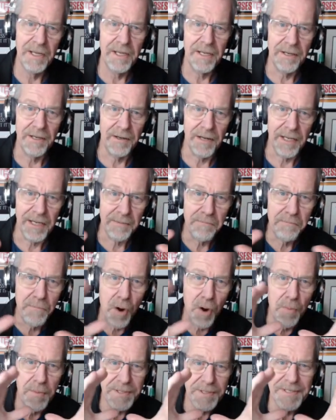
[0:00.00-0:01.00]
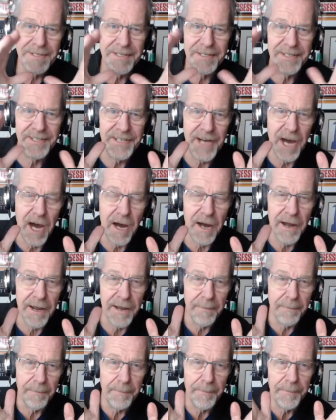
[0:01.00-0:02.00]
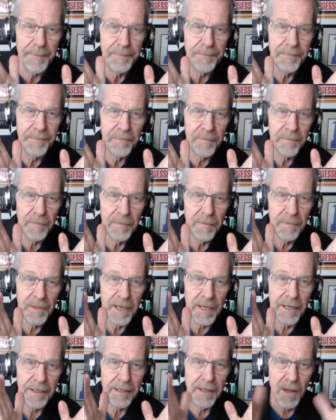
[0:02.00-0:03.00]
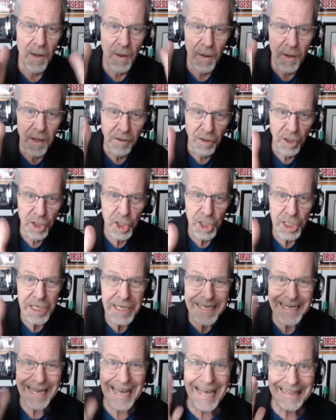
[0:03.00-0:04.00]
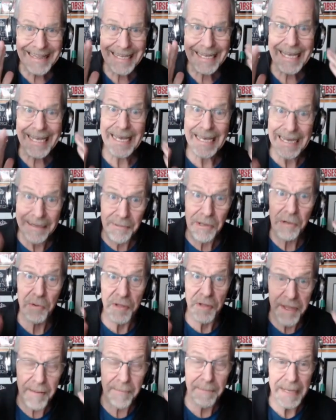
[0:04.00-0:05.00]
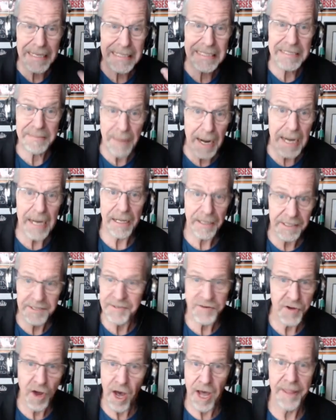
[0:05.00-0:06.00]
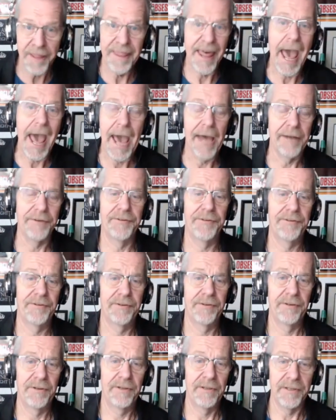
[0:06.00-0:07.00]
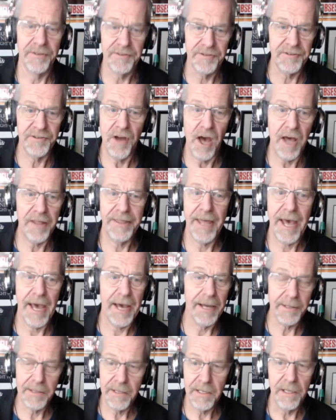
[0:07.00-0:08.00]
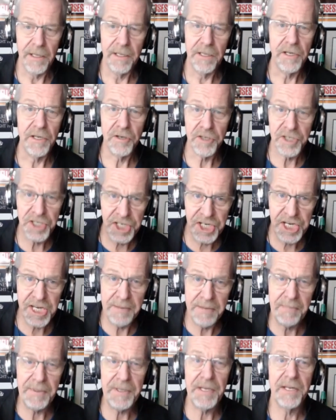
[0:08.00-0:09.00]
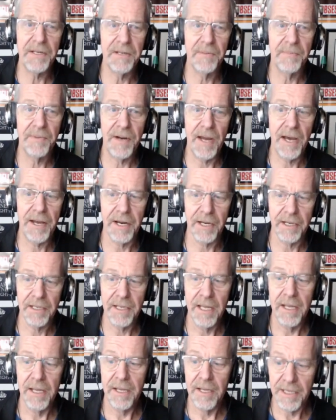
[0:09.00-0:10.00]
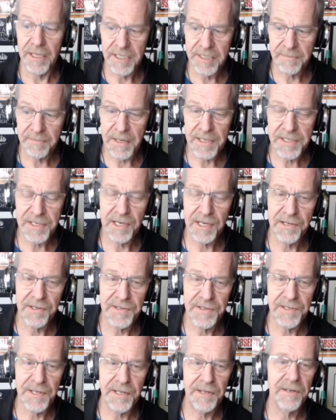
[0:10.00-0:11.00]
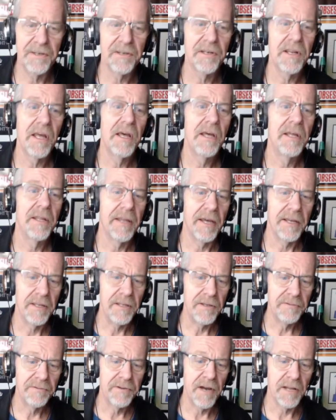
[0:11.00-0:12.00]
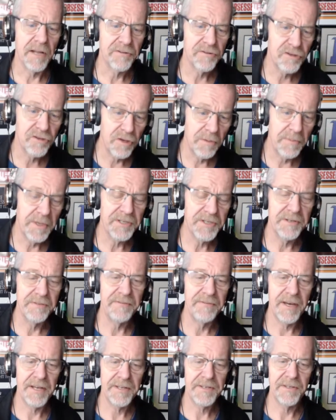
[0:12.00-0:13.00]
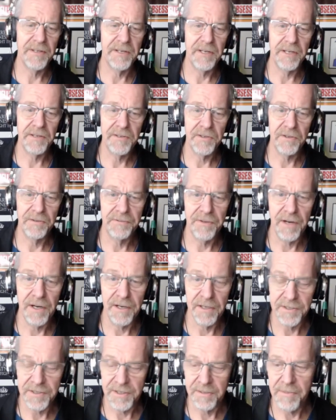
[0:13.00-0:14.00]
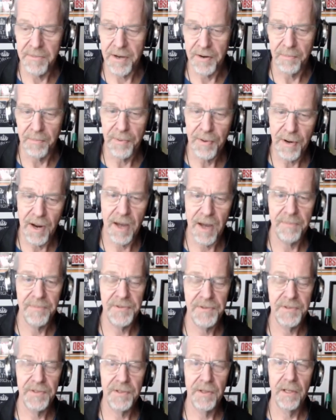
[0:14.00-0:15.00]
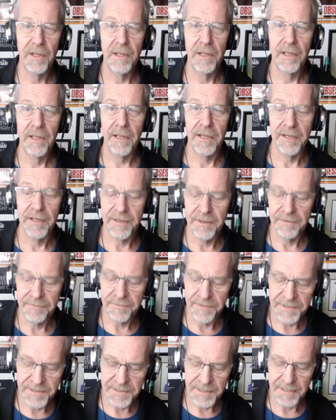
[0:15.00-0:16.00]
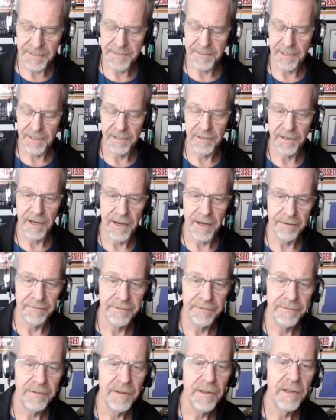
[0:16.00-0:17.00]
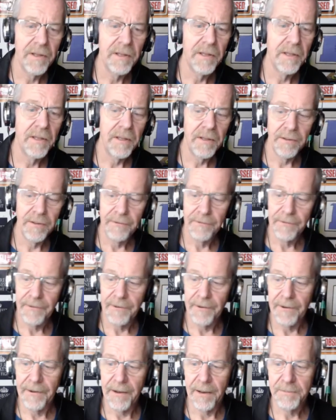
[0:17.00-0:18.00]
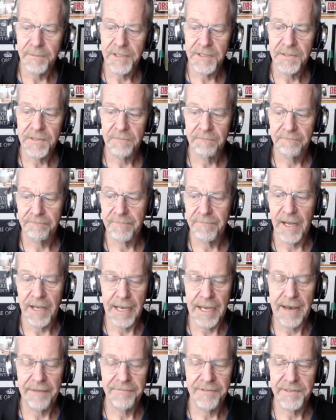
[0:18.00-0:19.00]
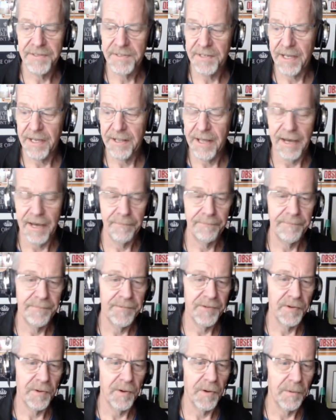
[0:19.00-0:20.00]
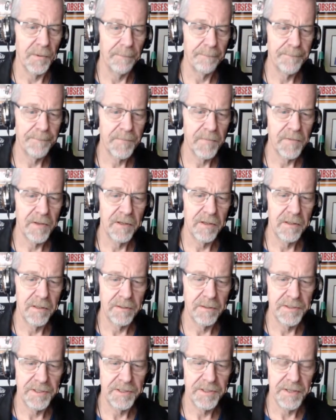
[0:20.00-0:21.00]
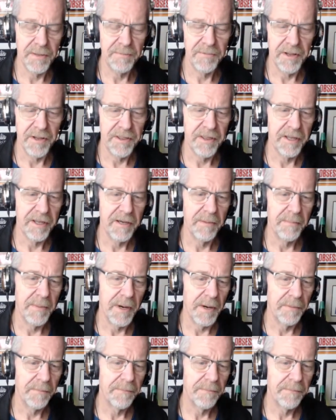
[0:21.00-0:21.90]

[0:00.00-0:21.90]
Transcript: They're like moments in time. Okay? Looking at the camera with a big smile is not that. It's not that. You're cheapening the product, especially considering that you've got so much invested insofar as the amount of props and the different sets that you have. Okay, I have to say that. So just something to think about.